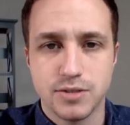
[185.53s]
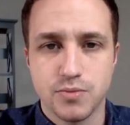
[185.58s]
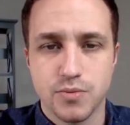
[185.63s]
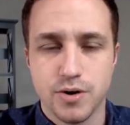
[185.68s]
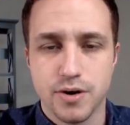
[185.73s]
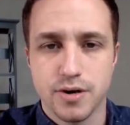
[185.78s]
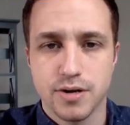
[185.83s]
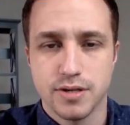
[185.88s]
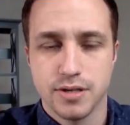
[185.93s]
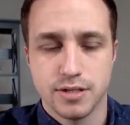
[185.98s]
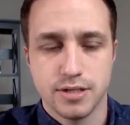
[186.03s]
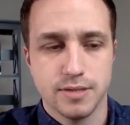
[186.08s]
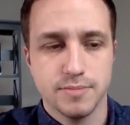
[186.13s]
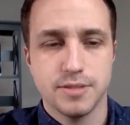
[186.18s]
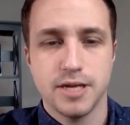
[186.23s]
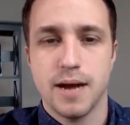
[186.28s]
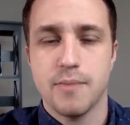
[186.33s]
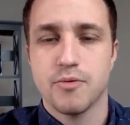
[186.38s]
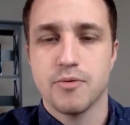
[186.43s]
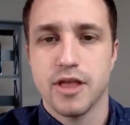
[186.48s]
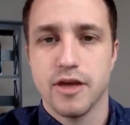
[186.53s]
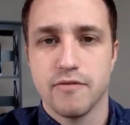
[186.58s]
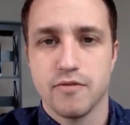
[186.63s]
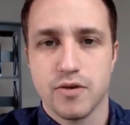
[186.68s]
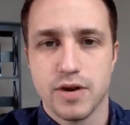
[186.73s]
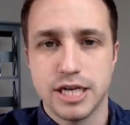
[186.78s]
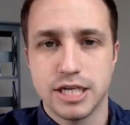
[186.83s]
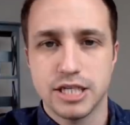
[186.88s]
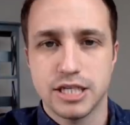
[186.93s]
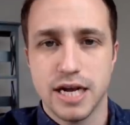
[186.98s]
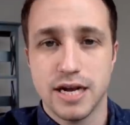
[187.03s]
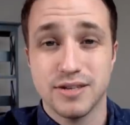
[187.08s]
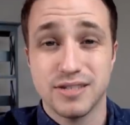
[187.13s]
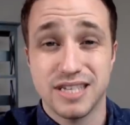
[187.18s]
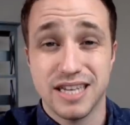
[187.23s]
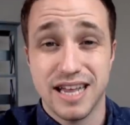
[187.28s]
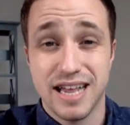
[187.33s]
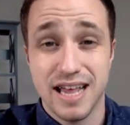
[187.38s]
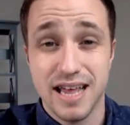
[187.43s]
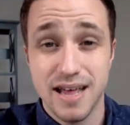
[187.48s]
where sometime where they've reached out
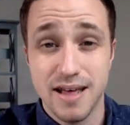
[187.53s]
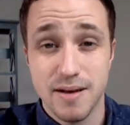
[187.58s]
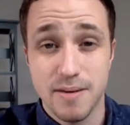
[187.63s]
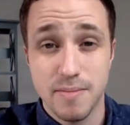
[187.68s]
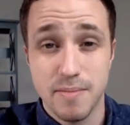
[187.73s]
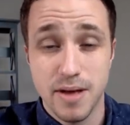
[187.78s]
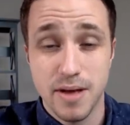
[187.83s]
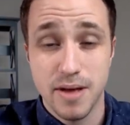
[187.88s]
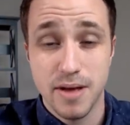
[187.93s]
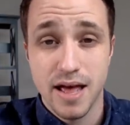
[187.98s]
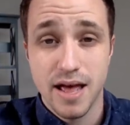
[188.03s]
to him,